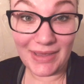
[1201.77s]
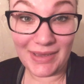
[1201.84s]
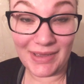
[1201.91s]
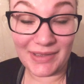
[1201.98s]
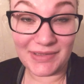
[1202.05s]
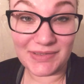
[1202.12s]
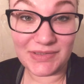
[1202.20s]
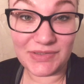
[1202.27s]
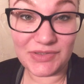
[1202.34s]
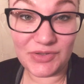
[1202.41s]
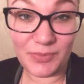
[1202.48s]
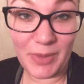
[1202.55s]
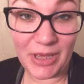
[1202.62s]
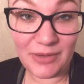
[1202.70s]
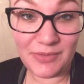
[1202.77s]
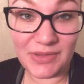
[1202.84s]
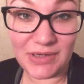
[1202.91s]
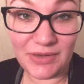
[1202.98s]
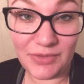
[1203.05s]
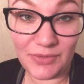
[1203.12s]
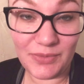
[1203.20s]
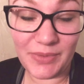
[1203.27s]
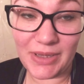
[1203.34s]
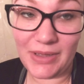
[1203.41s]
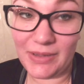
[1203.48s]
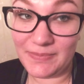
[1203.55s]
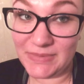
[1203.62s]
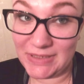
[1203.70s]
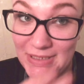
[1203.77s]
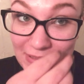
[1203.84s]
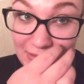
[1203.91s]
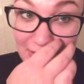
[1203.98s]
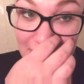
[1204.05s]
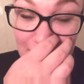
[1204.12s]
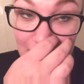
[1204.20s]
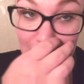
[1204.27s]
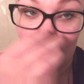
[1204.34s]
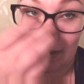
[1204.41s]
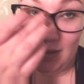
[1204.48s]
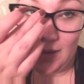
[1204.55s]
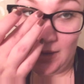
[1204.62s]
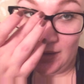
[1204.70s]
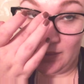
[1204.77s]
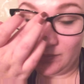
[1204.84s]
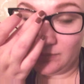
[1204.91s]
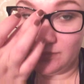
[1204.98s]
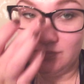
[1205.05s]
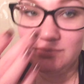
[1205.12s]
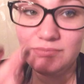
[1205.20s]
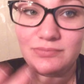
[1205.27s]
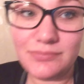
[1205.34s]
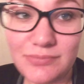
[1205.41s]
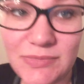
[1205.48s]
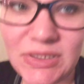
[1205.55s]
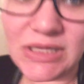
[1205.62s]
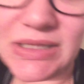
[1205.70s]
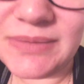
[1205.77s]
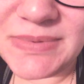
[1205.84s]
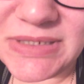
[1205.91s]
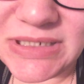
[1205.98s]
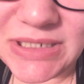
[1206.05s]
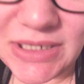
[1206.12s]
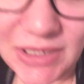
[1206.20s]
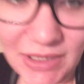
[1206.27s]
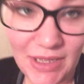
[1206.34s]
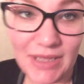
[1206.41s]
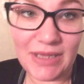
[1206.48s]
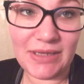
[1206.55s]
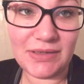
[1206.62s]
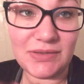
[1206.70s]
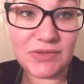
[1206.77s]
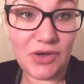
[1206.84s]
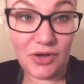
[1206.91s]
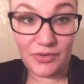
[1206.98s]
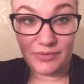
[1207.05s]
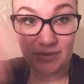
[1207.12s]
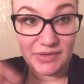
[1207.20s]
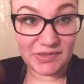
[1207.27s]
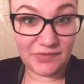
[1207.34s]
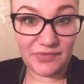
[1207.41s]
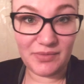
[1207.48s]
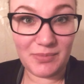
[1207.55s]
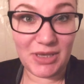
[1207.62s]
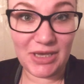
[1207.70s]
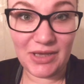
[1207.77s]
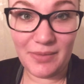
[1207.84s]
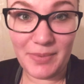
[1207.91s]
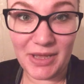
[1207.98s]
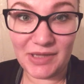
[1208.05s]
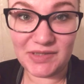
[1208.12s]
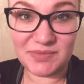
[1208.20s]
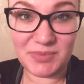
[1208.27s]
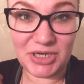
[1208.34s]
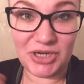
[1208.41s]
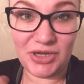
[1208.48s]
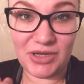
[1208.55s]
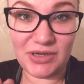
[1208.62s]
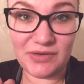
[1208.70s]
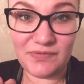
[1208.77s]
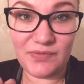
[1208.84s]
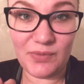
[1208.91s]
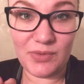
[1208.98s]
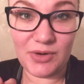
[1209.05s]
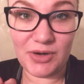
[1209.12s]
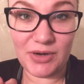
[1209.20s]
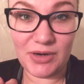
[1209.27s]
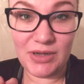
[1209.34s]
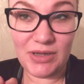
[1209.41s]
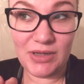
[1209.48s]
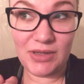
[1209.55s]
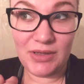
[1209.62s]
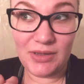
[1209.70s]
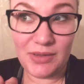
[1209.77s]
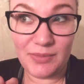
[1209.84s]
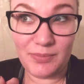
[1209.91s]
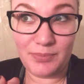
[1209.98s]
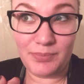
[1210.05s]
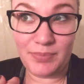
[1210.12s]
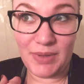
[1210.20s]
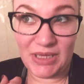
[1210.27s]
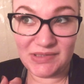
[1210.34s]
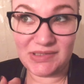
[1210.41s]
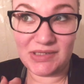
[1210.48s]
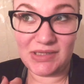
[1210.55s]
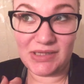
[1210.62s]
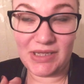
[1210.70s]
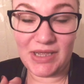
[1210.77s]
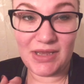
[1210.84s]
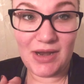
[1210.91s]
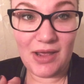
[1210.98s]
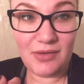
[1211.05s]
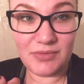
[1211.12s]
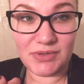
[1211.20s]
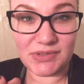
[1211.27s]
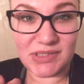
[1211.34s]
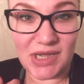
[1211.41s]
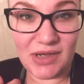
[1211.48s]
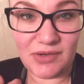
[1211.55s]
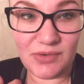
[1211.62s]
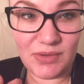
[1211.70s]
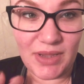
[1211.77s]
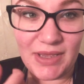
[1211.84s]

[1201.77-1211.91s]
Hey guys, so back with another quick update. Um, the lipstick and all the rest of the makeup has been on for basically eight hours now